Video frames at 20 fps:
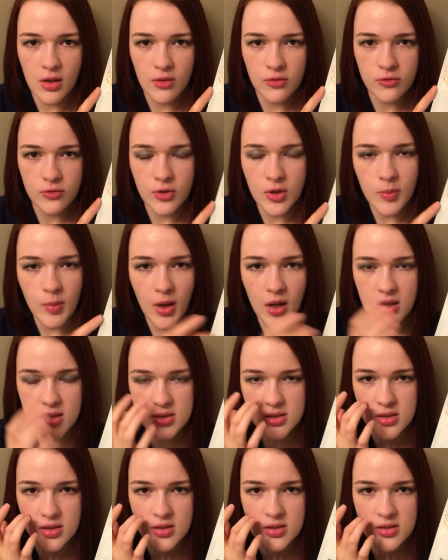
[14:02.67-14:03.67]
three
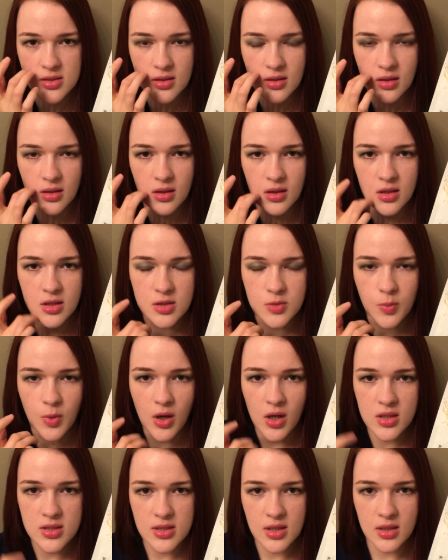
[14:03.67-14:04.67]
boxes. Each
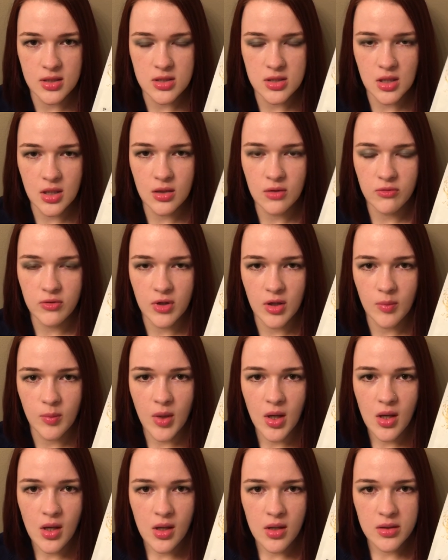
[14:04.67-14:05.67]
box had 10 of them
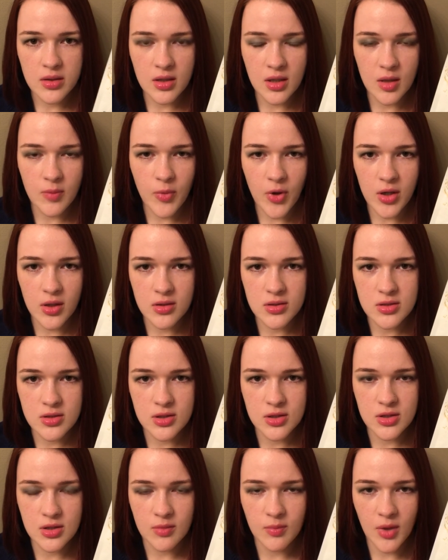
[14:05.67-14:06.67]
that I bought at
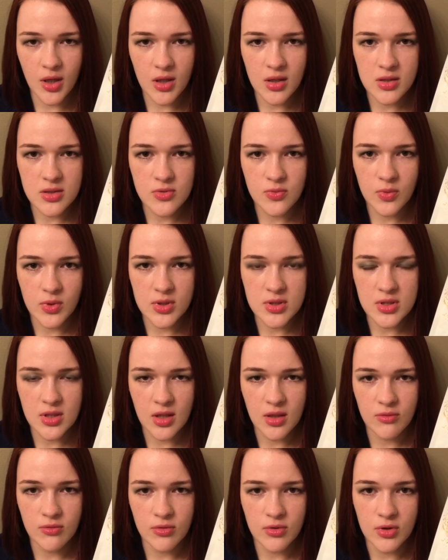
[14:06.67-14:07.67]
TJ Maxx one
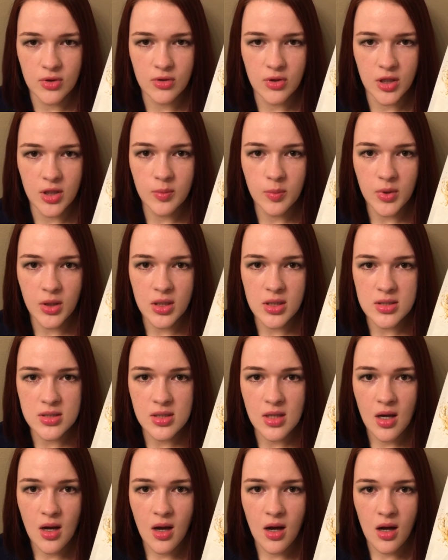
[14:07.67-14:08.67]
time for a great
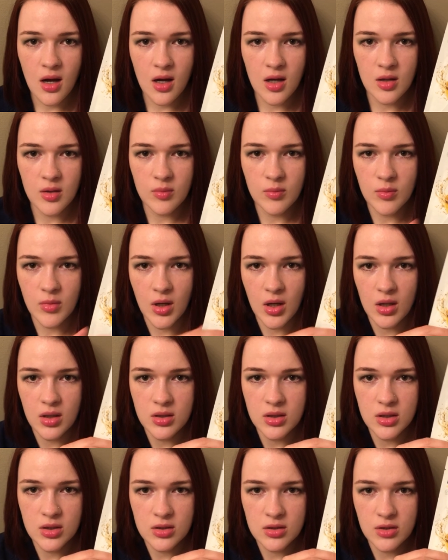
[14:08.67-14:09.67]
price. I am uh,
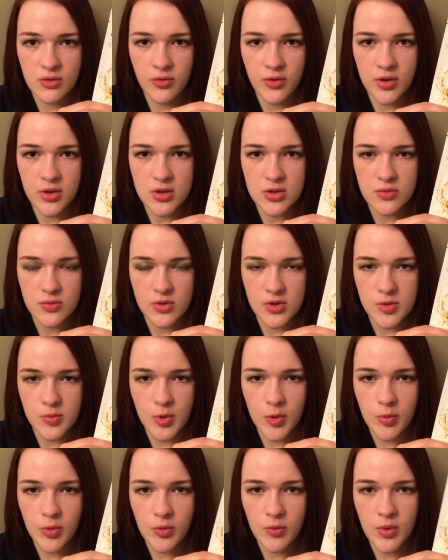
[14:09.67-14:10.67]
nearly finished with these
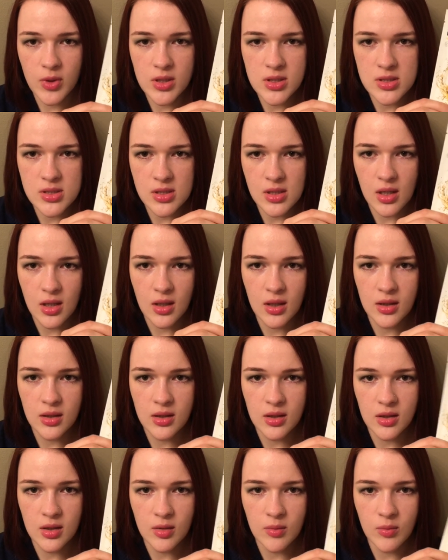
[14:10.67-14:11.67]
purple ones, I
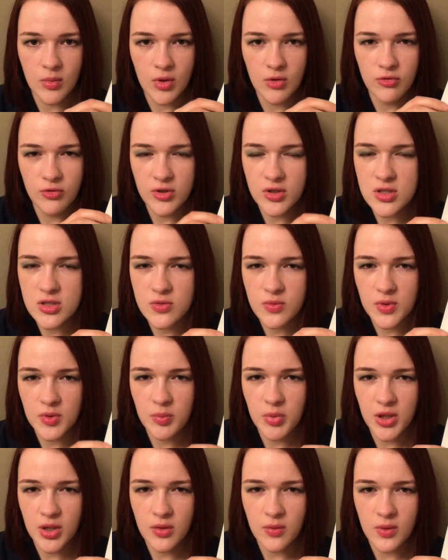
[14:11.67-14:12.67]
am finished with the
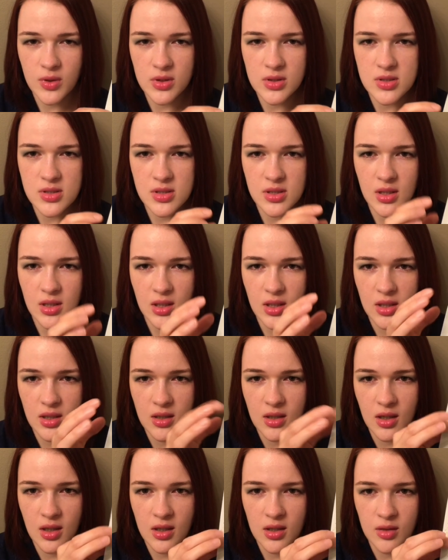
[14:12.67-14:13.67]
pink ones,
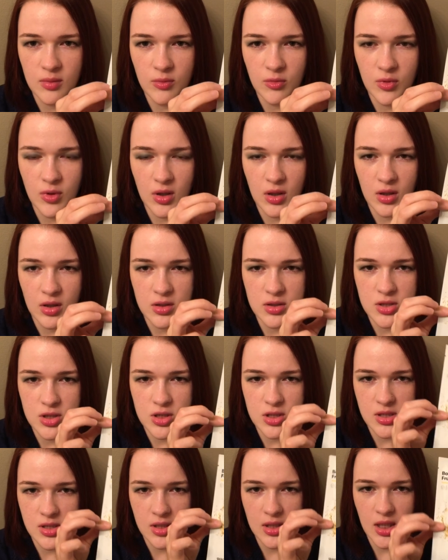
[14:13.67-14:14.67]
and I am uh,
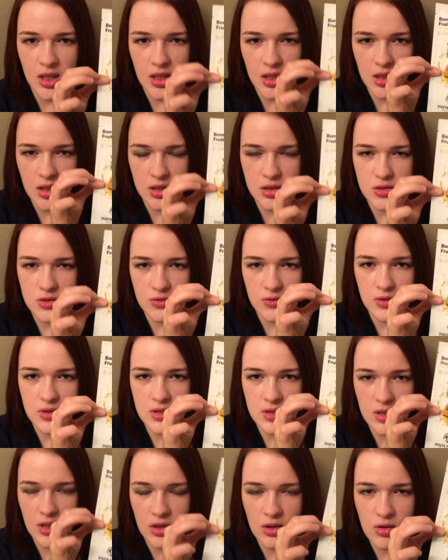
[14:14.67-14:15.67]
just getting into
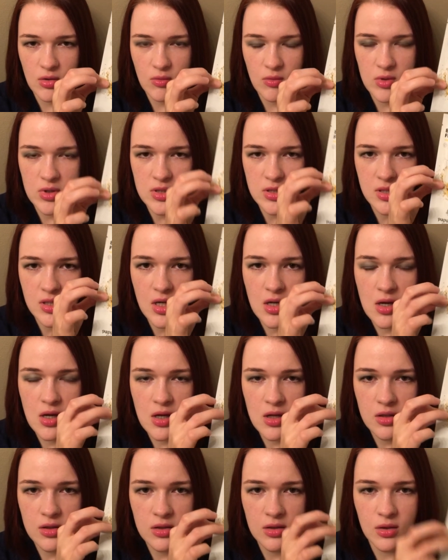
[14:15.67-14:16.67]
these yellow ones.
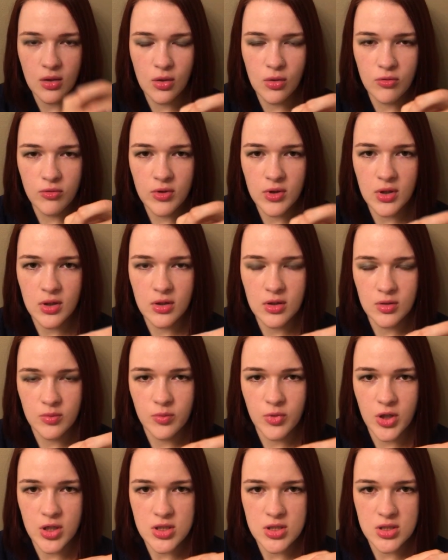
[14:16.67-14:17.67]
The overall
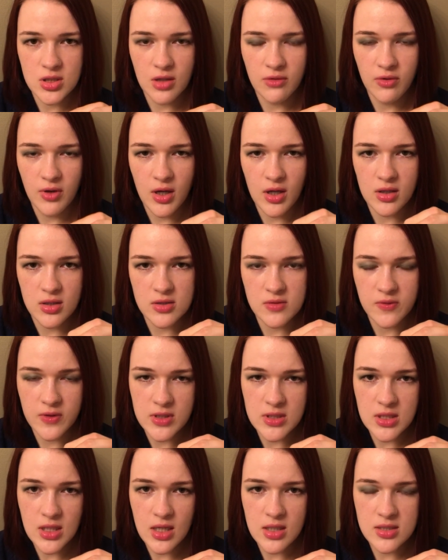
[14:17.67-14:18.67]
impression I've had is
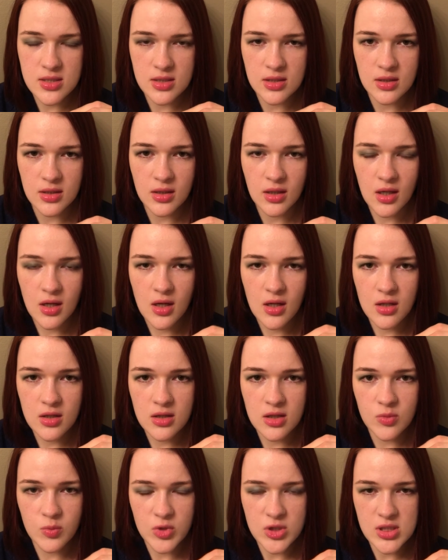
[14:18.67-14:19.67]
fantastic
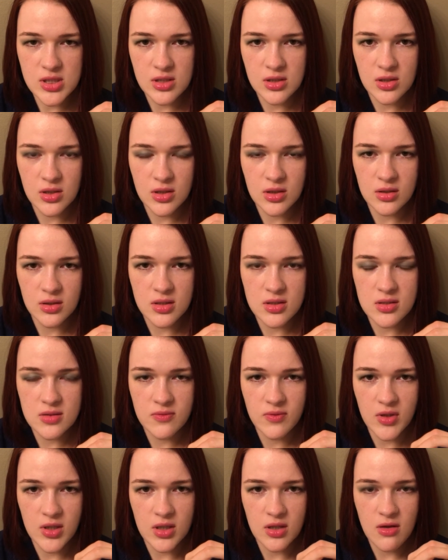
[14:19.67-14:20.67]
the material is
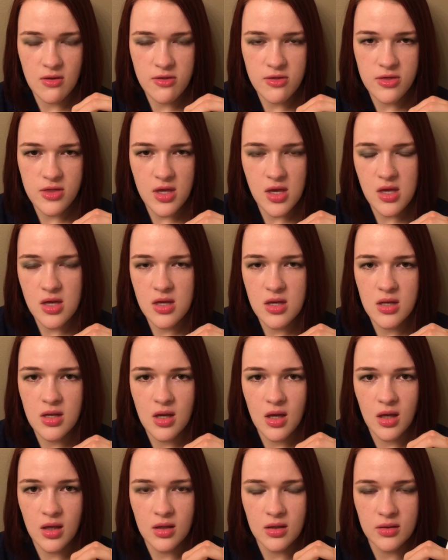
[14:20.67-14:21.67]
very
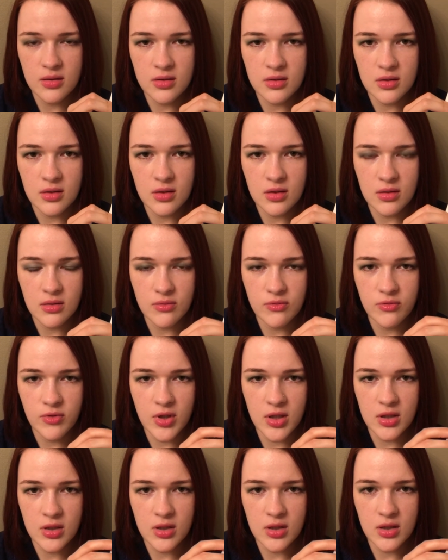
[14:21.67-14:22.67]
thin and
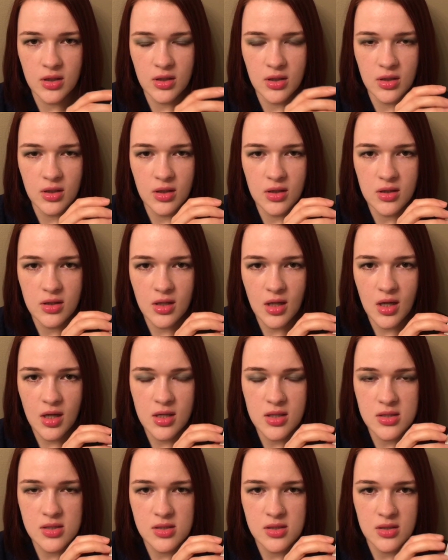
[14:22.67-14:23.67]
very
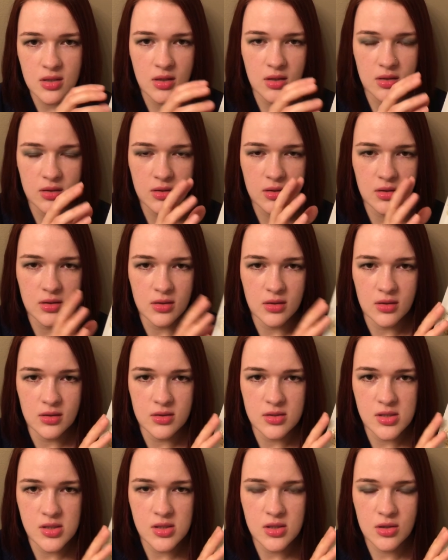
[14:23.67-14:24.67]
nice. Uh,
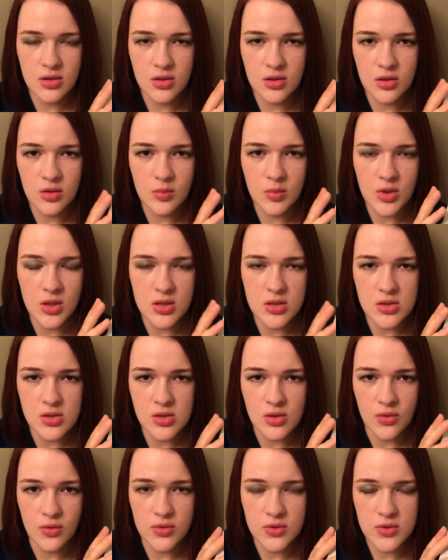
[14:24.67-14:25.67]
the serum is
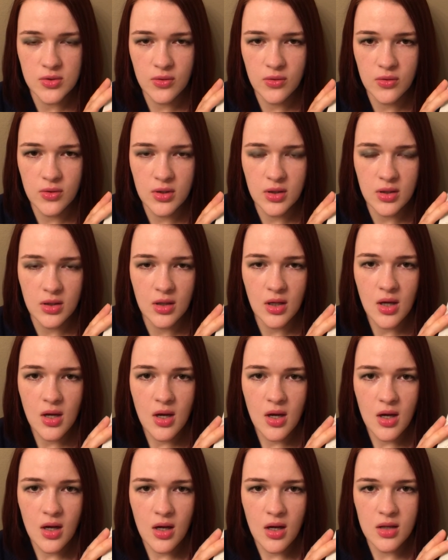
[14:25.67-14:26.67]
so soothing.
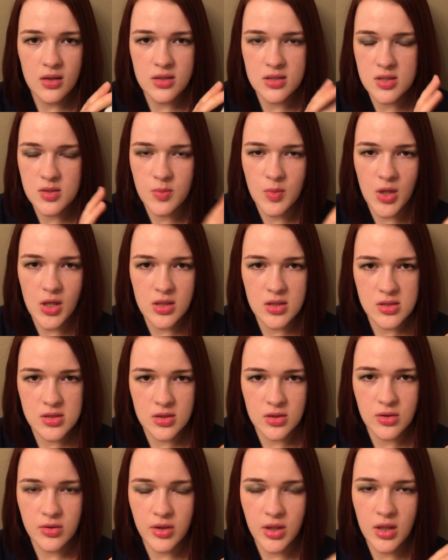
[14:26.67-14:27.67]
Uh, the smells
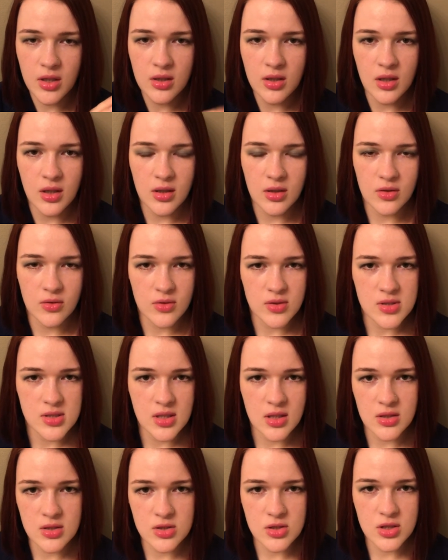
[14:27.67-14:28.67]
are great. I know the
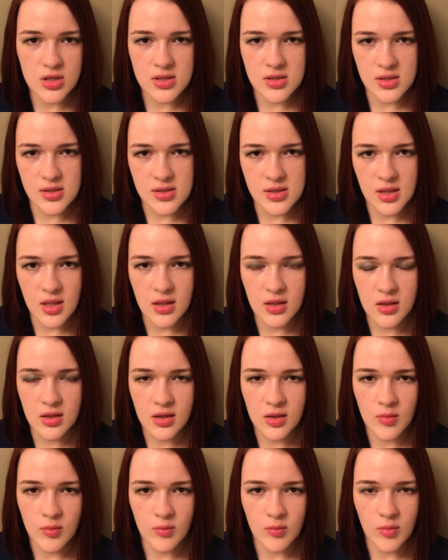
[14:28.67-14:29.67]
scent is just
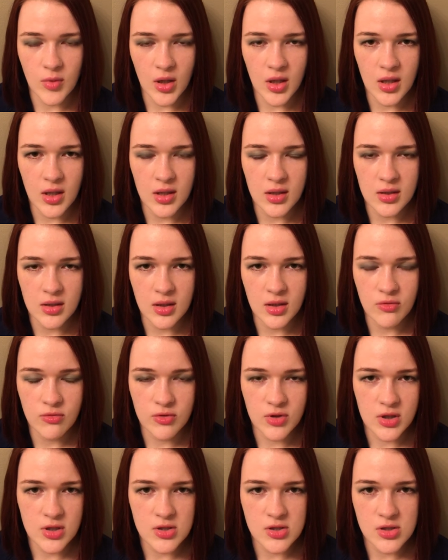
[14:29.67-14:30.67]
aesthetic and if
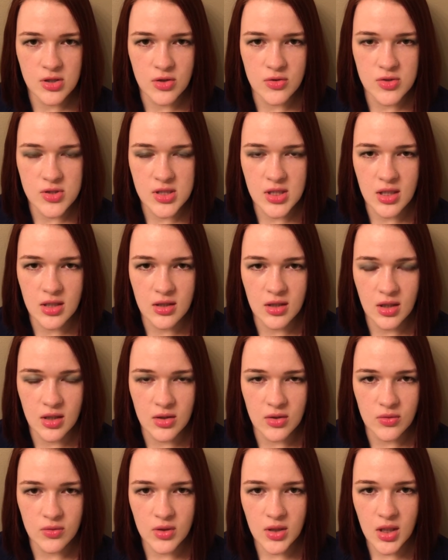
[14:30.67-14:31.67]
there is no scent, I
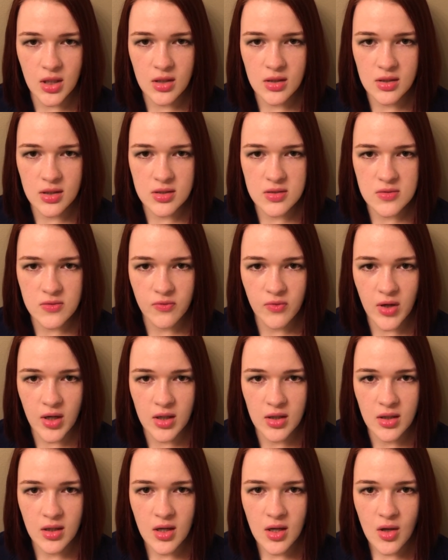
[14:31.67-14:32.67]
don't care, that is
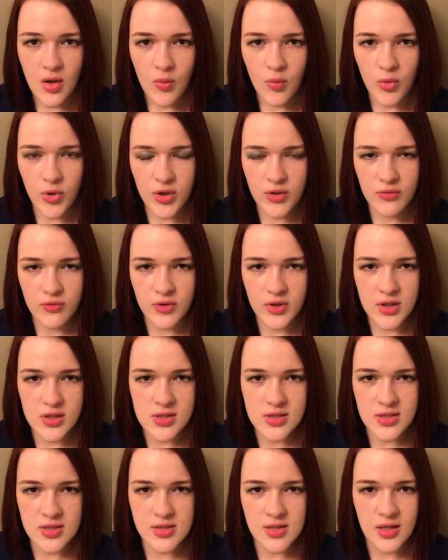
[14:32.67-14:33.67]
fine. But if there
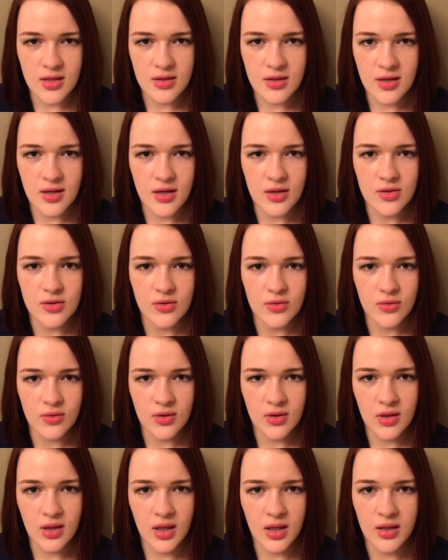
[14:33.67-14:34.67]
is a scent that I
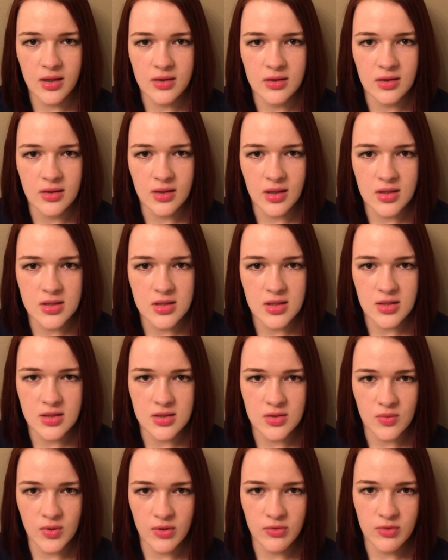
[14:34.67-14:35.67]
don't like, then that
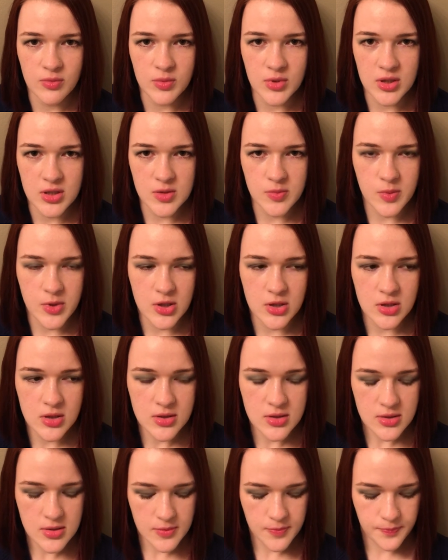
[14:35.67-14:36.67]
takes away from the
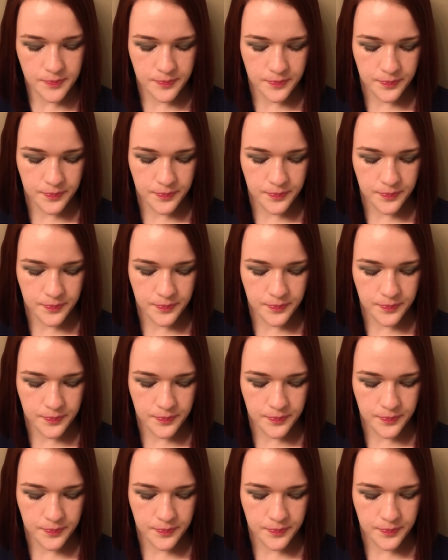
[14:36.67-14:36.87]
experience.